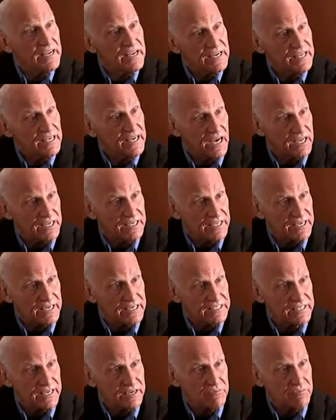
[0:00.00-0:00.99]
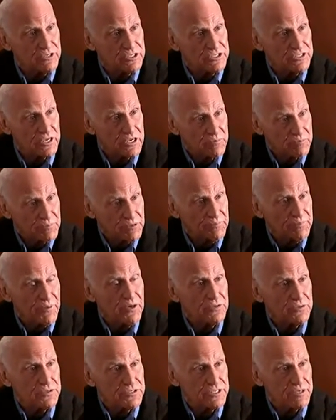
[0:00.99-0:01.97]
any context that was
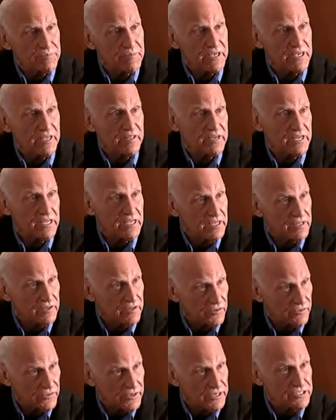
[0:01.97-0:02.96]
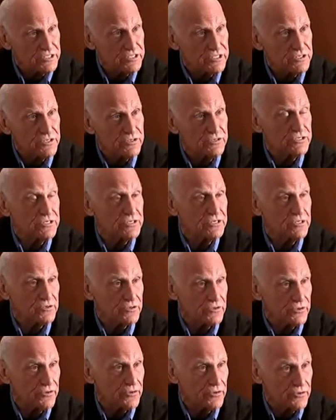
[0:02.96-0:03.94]
proposed to me, either institutional
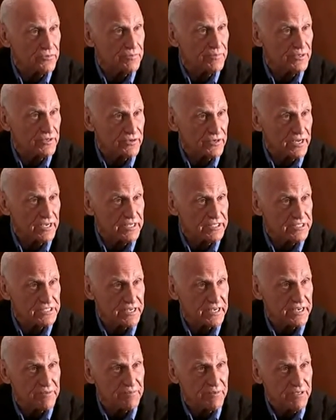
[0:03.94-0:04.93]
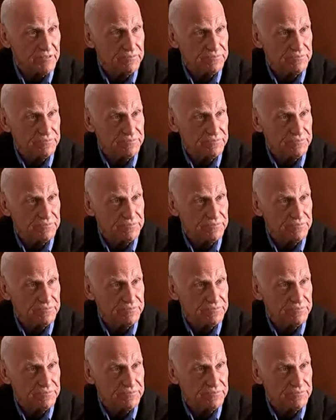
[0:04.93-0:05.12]
or urban or landscape.